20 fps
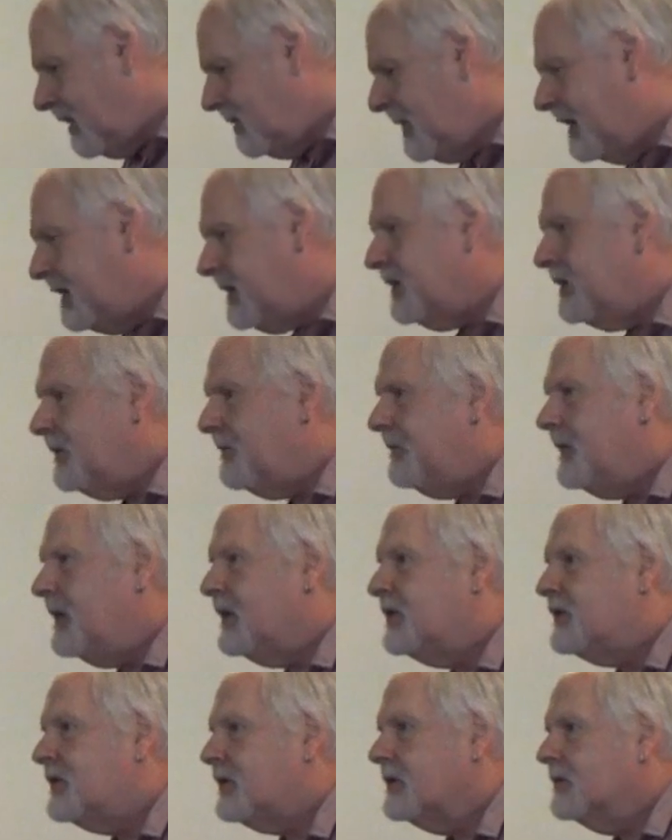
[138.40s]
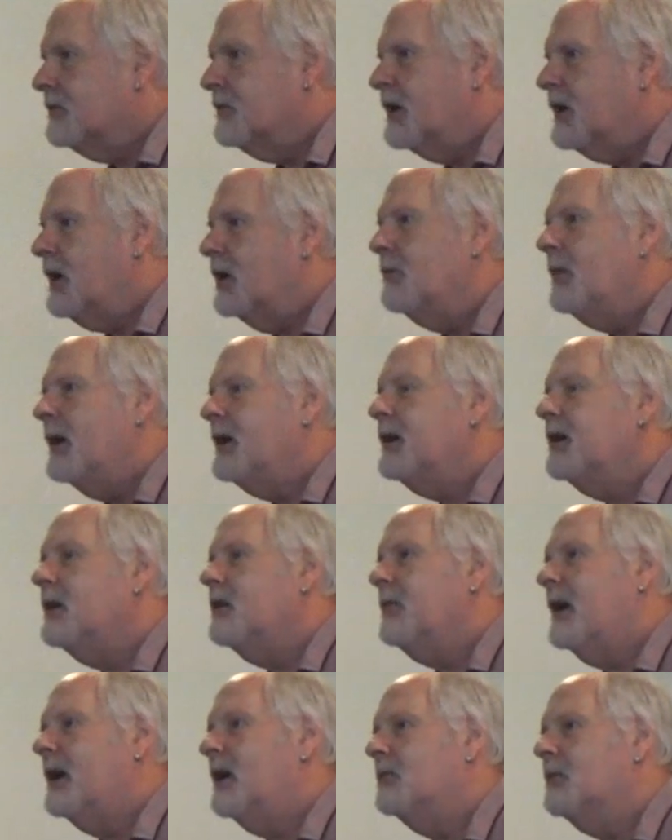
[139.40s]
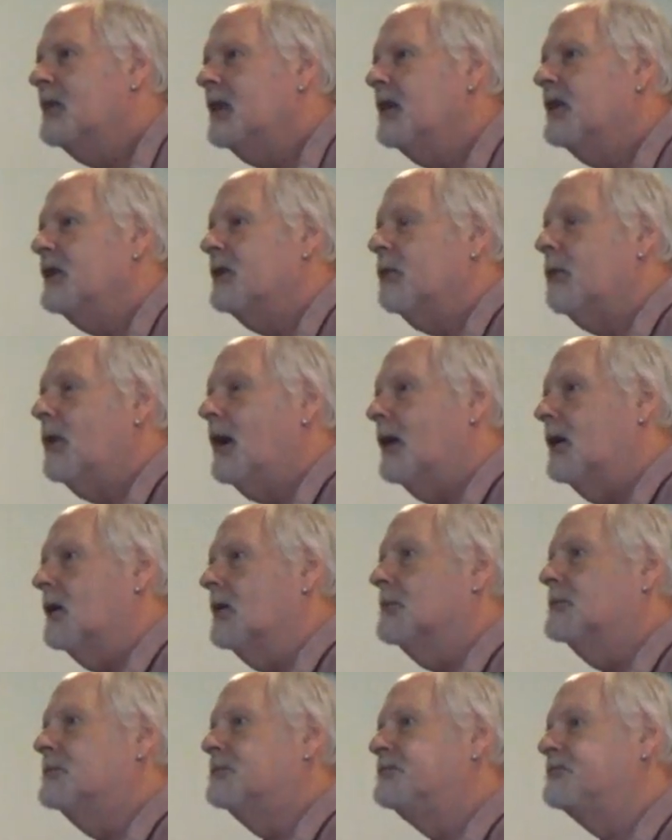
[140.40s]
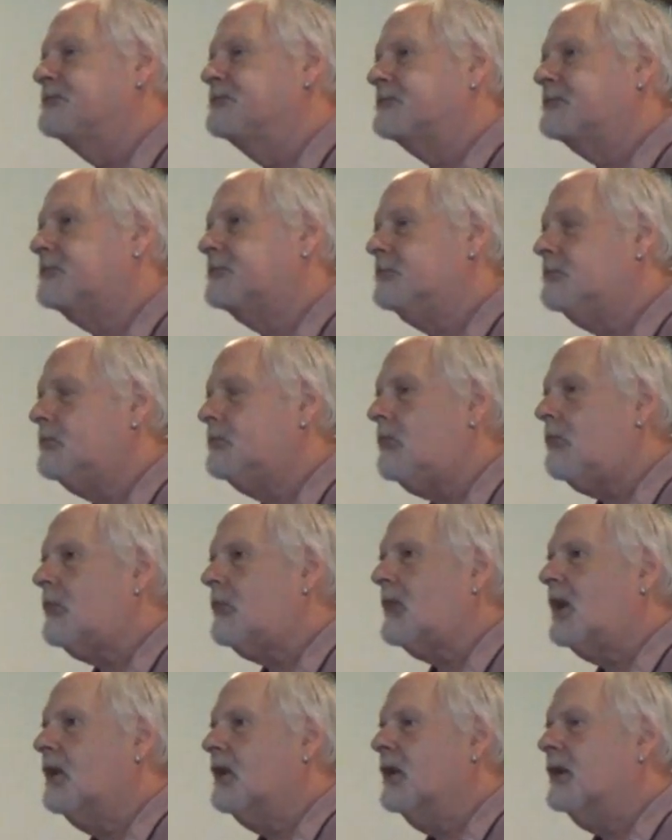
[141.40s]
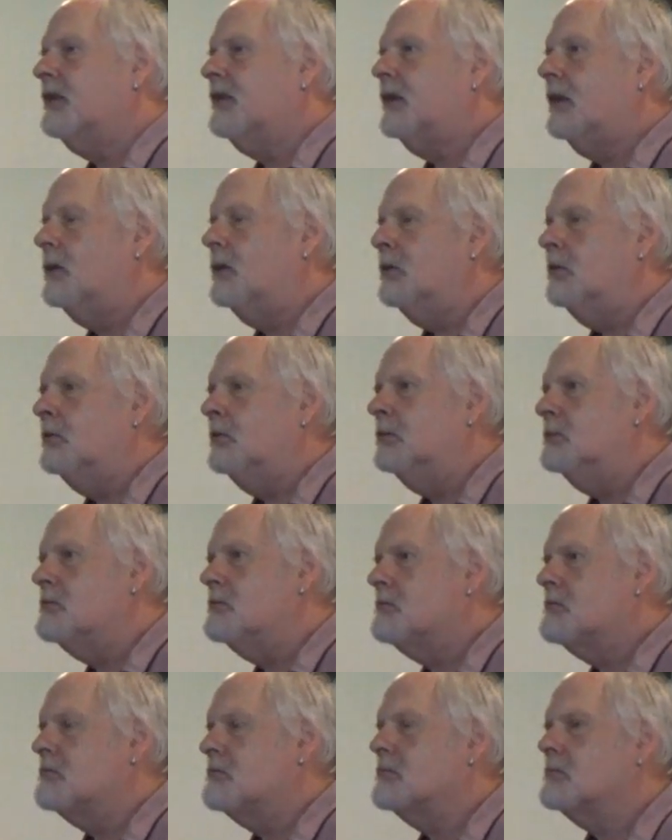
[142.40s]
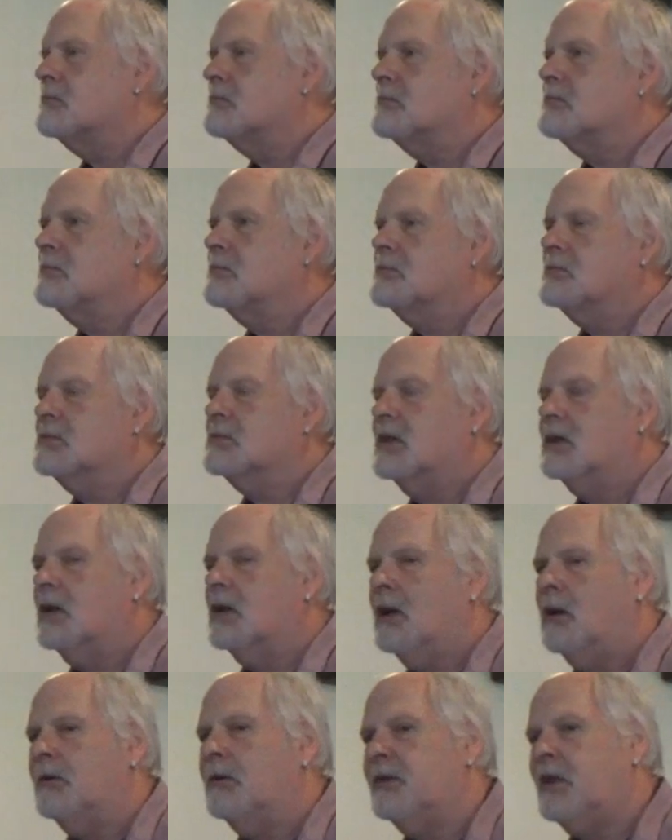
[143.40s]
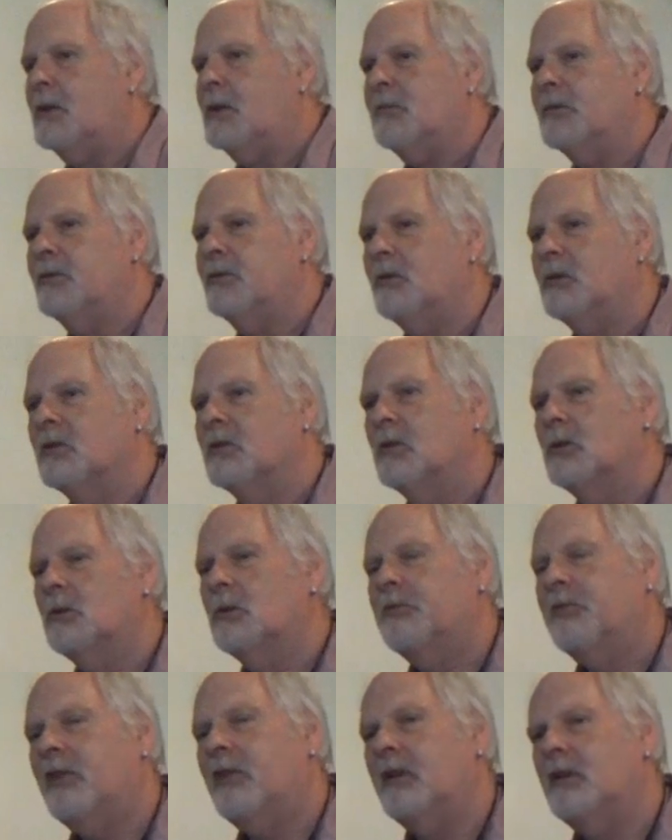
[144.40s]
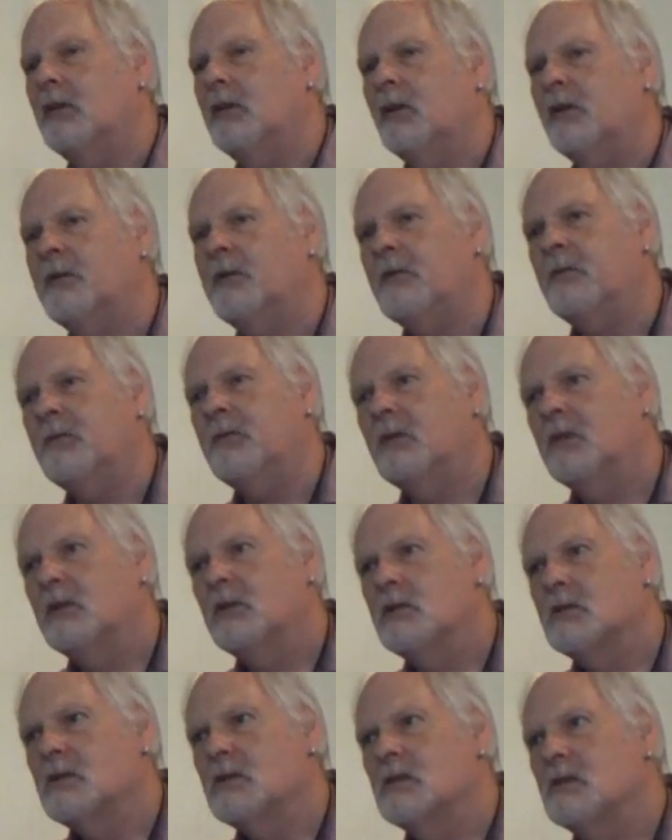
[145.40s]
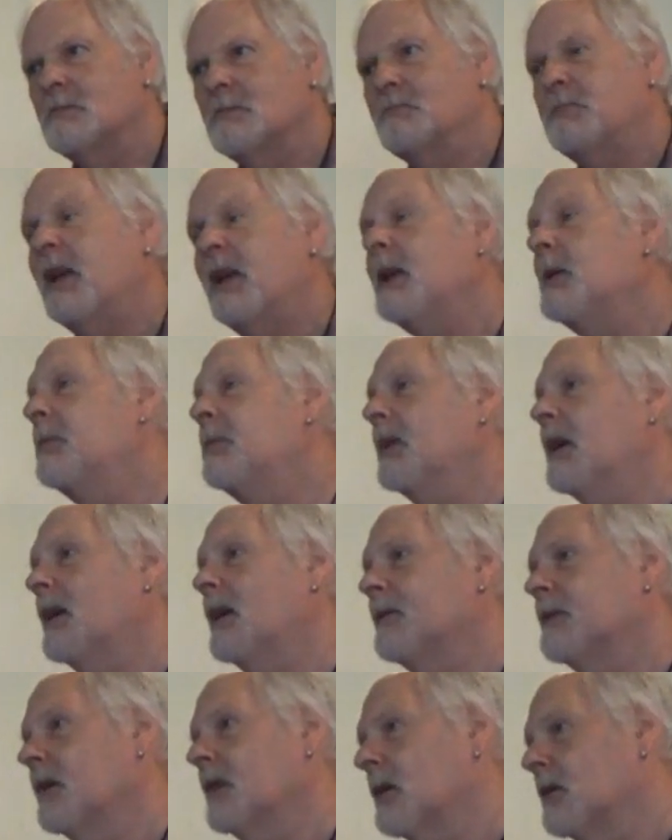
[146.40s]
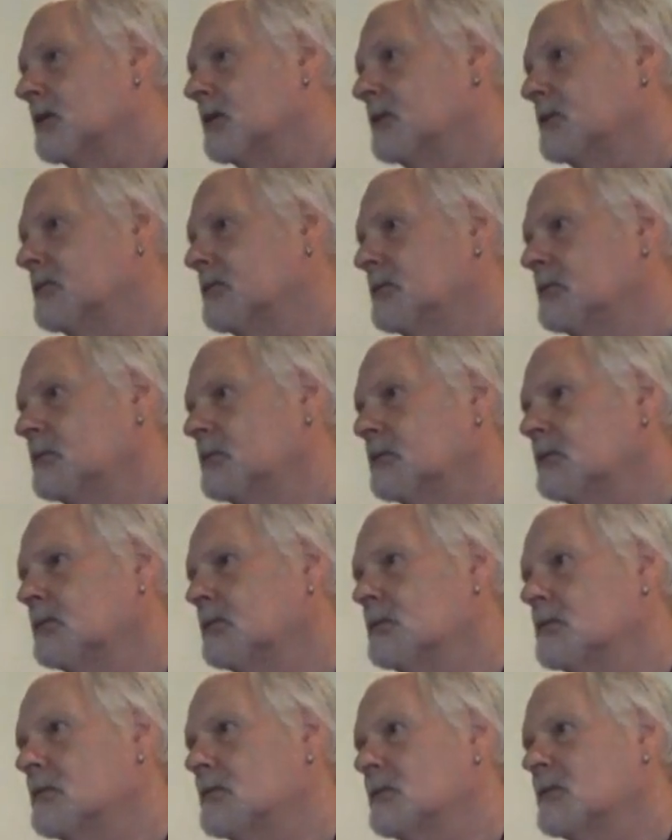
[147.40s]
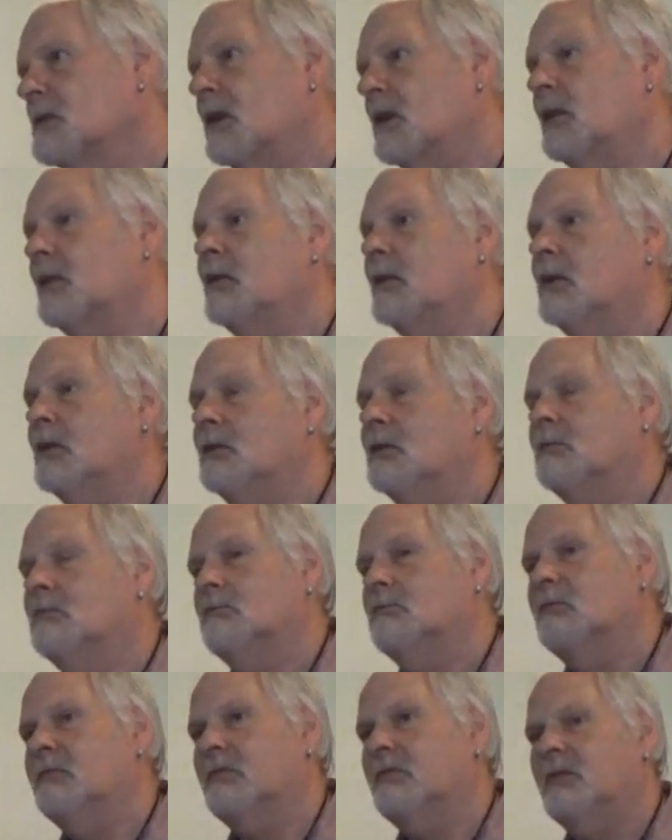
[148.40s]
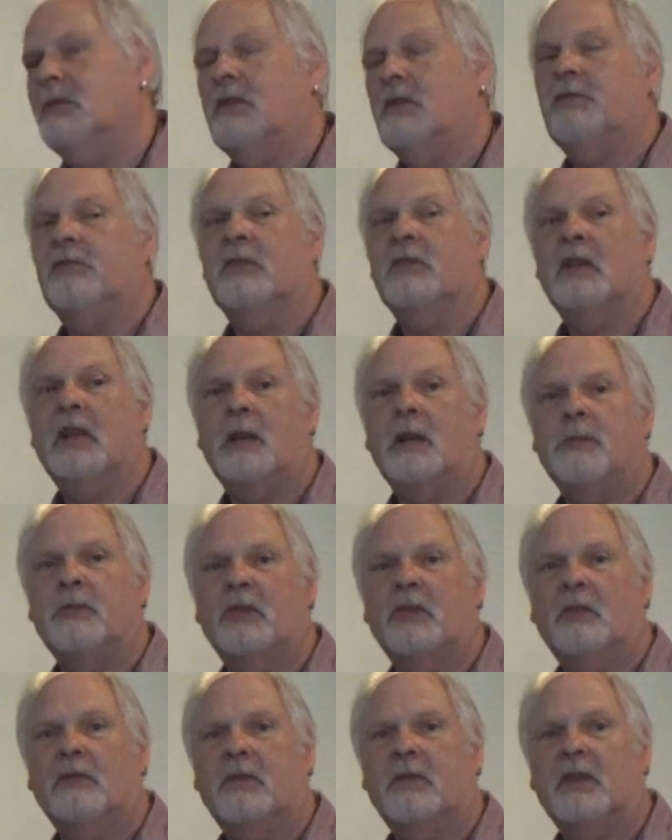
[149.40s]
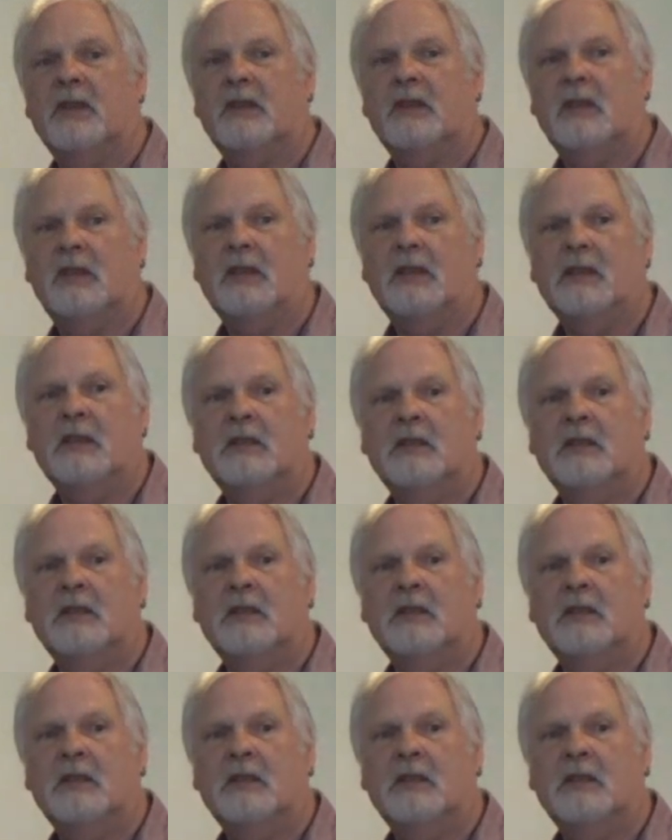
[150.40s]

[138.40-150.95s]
make it a fiction, but I'll make it about me as well. So I was able to incorporate a lot of people I've known, under different names obviously,